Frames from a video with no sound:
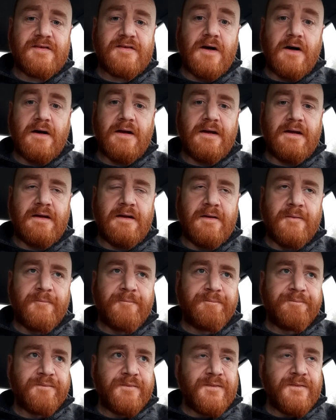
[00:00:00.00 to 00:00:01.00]
this guy
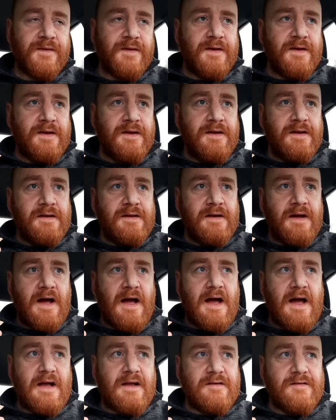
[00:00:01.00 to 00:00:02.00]

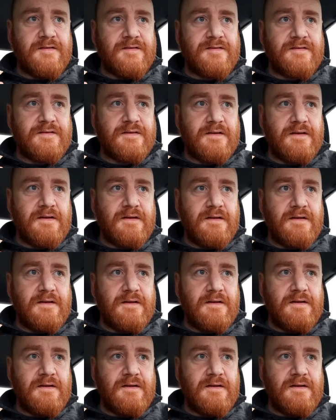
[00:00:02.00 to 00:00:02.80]
has,